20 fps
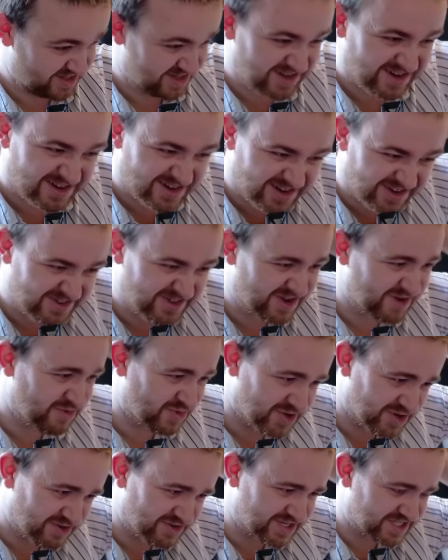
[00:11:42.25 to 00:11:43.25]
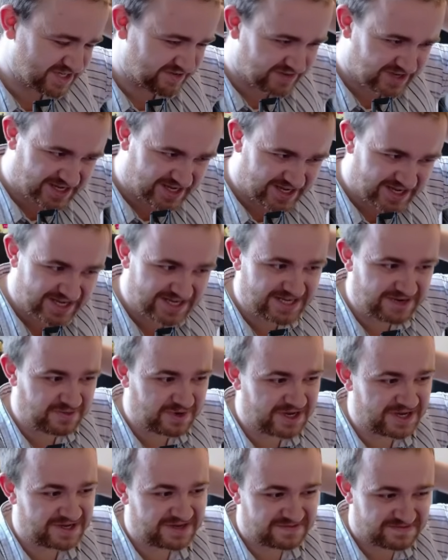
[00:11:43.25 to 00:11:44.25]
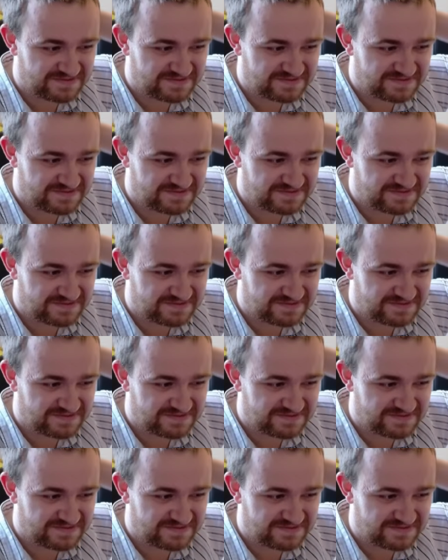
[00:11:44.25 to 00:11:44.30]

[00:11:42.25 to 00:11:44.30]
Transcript: no, I want to go to 7k anyway.